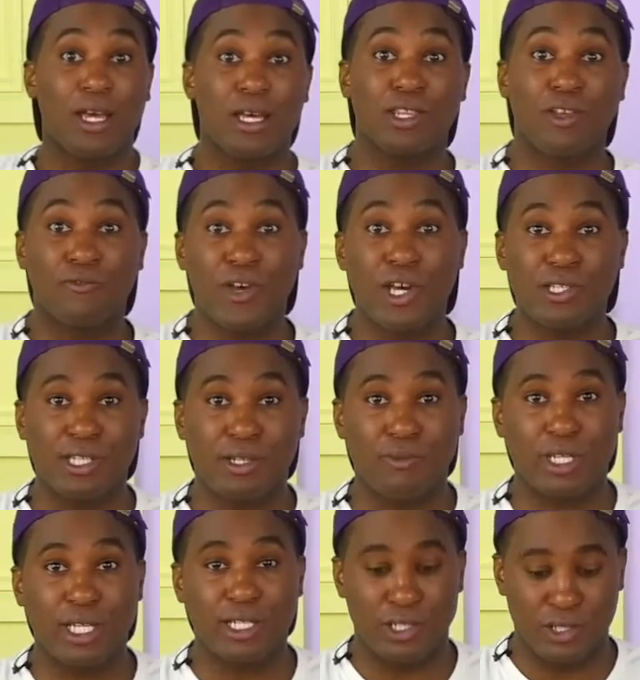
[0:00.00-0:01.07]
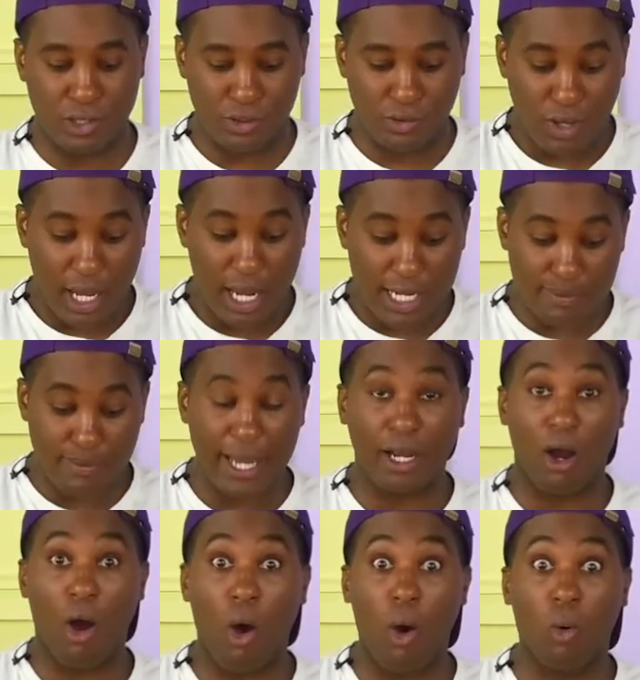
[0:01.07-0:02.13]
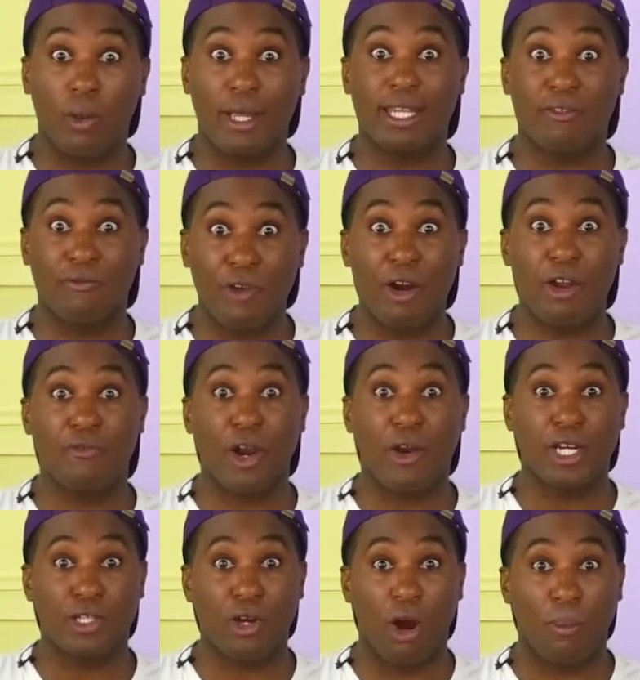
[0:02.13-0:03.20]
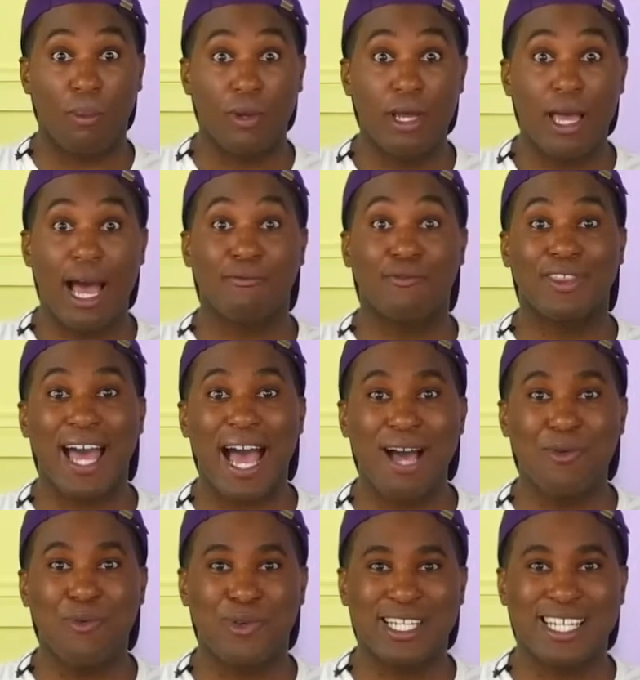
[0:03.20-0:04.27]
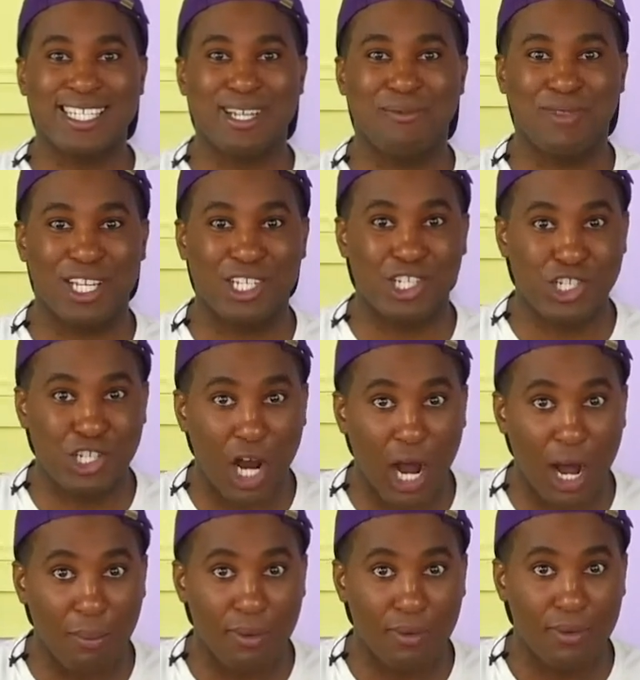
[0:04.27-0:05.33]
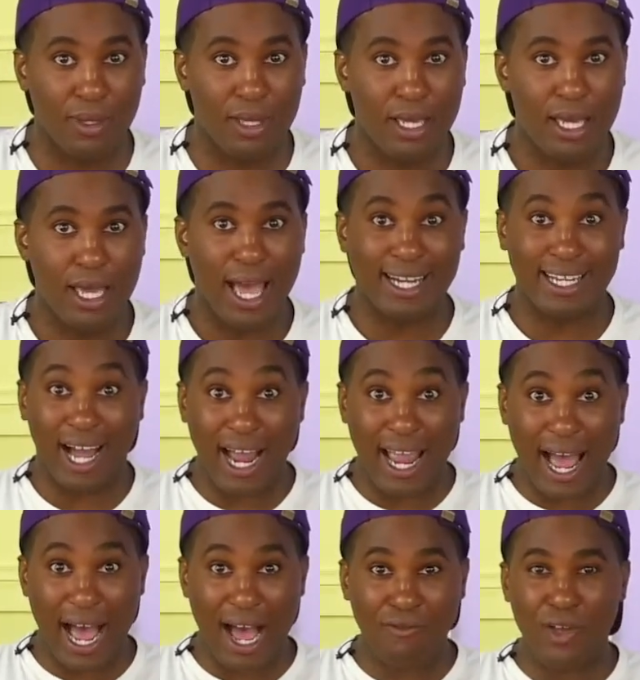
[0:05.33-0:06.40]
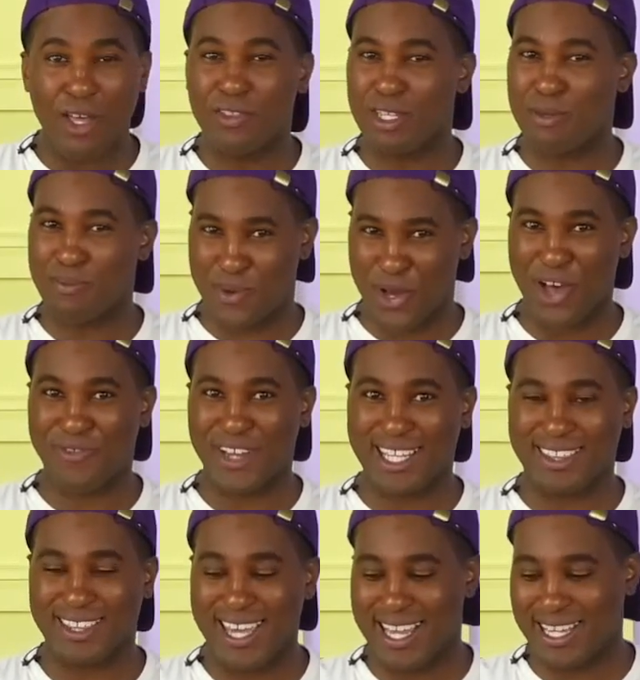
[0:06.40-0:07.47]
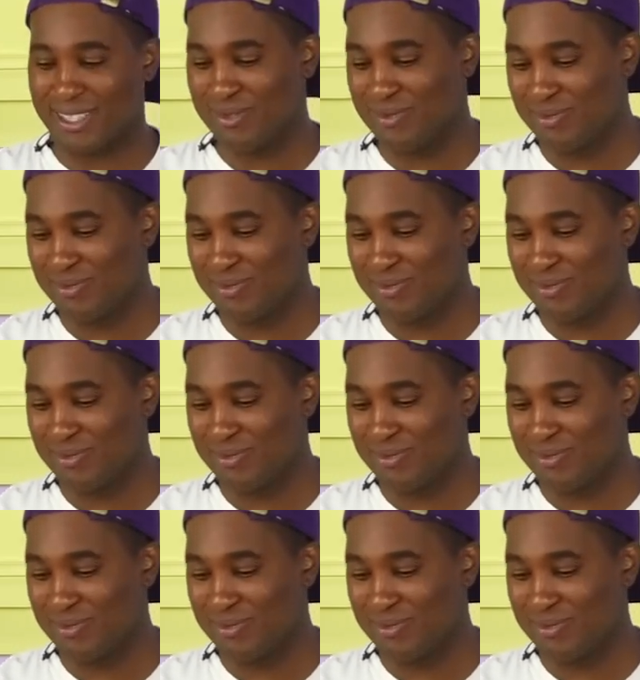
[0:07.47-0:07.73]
The first thing we need to do is make a hole in the very, very top. And for that, we need something sharp. And I have the perfect thing.